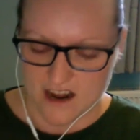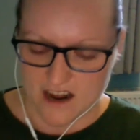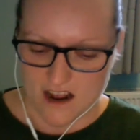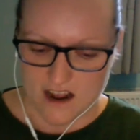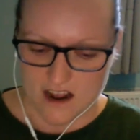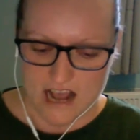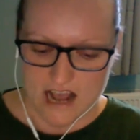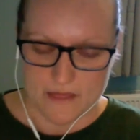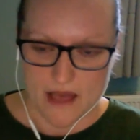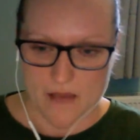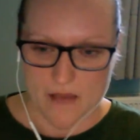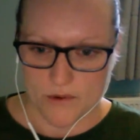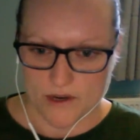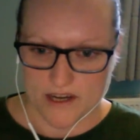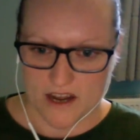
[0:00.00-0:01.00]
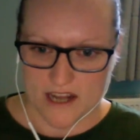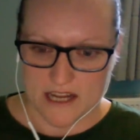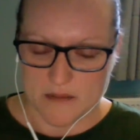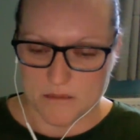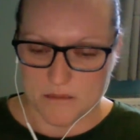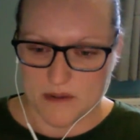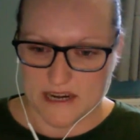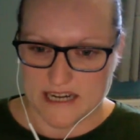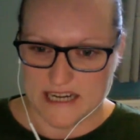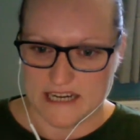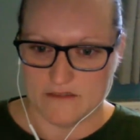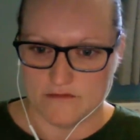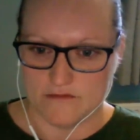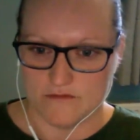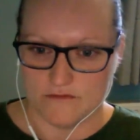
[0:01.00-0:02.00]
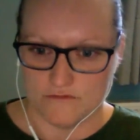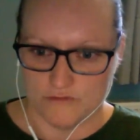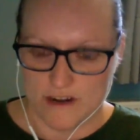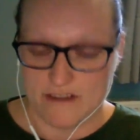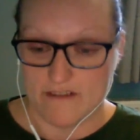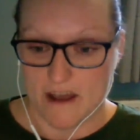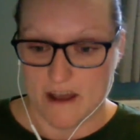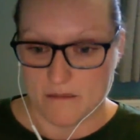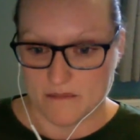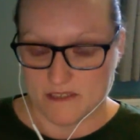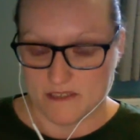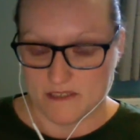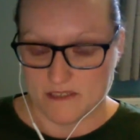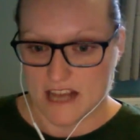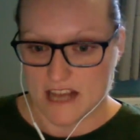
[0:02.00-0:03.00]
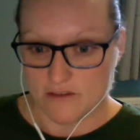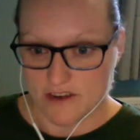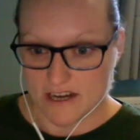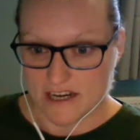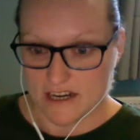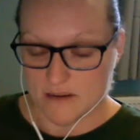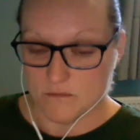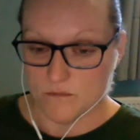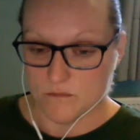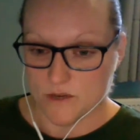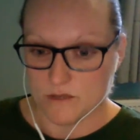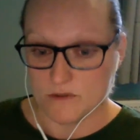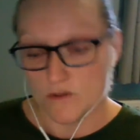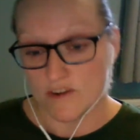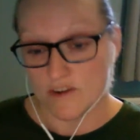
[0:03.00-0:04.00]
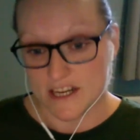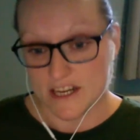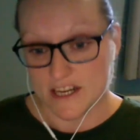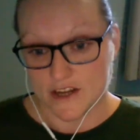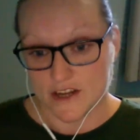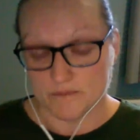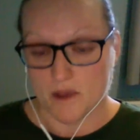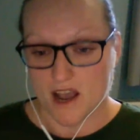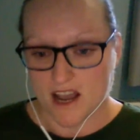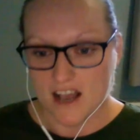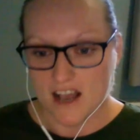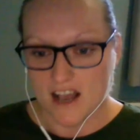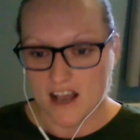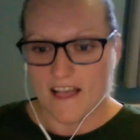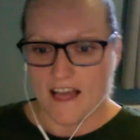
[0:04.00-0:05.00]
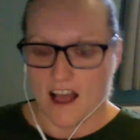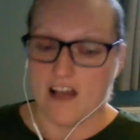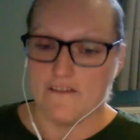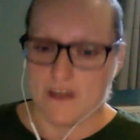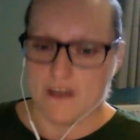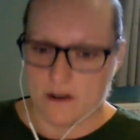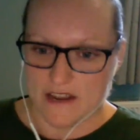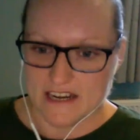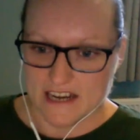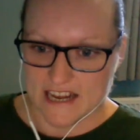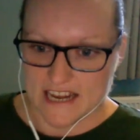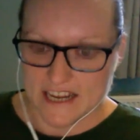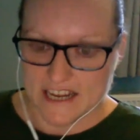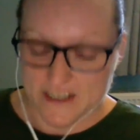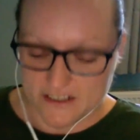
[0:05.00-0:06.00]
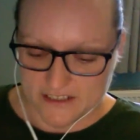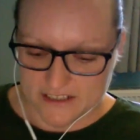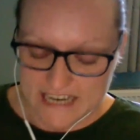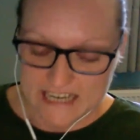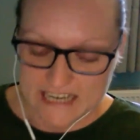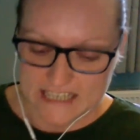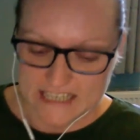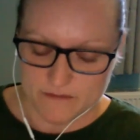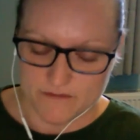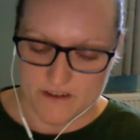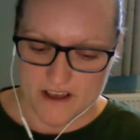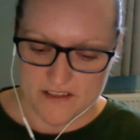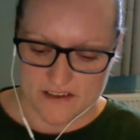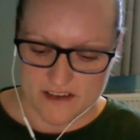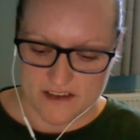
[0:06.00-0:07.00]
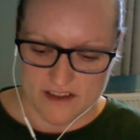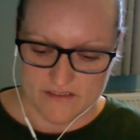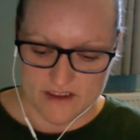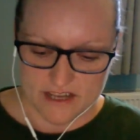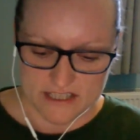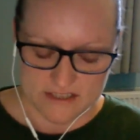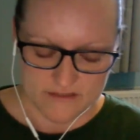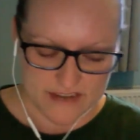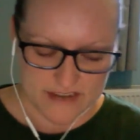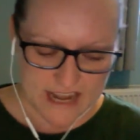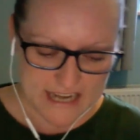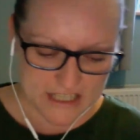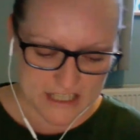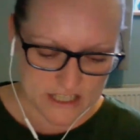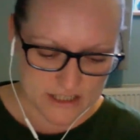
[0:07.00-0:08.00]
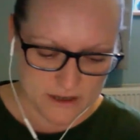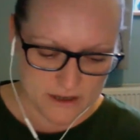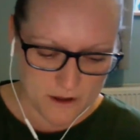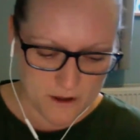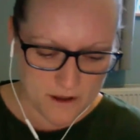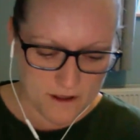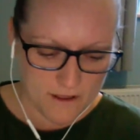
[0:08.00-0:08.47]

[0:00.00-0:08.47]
And at that point, I completely revamped their curriculum, which was already good, but I felt it needed some further diversification.